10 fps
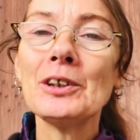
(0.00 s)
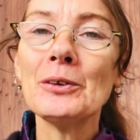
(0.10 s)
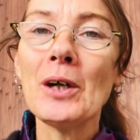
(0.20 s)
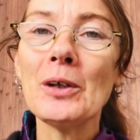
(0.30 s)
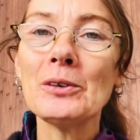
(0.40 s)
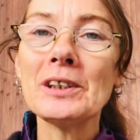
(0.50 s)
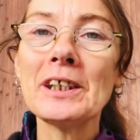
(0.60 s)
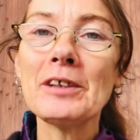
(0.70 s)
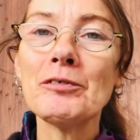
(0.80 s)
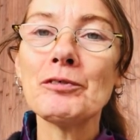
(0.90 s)
you're
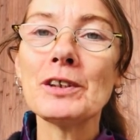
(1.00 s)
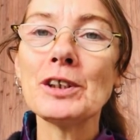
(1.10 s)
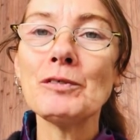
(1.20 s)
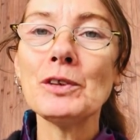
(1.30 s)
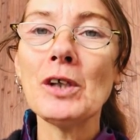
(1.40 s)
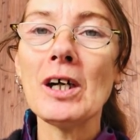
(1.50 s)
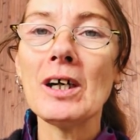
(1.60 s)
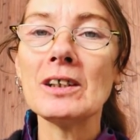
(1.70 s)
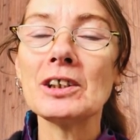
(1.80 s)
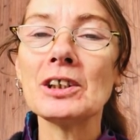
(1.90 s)
holding it in front of your
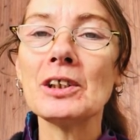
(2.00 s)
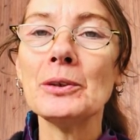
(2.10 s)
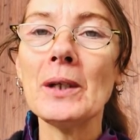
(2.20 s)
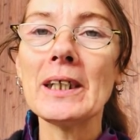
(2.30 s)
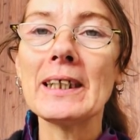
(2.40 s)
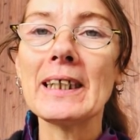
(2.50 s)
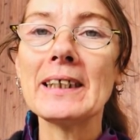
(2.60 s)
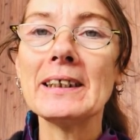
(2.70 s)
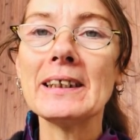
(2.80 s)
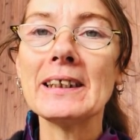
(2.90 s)
heart, you are
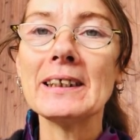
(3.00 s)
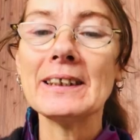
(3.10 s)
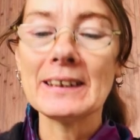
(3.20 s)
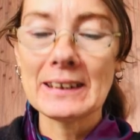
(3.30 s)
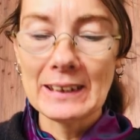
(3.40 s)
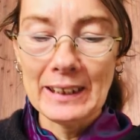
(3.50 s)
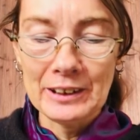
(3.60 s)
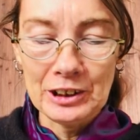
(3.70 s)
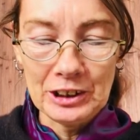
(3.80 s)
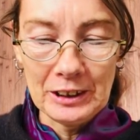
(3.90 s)
gaining its
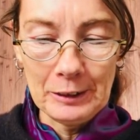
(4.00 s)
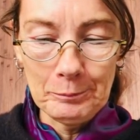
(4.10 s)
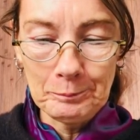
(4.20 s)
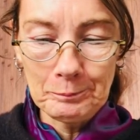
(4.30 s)
energy.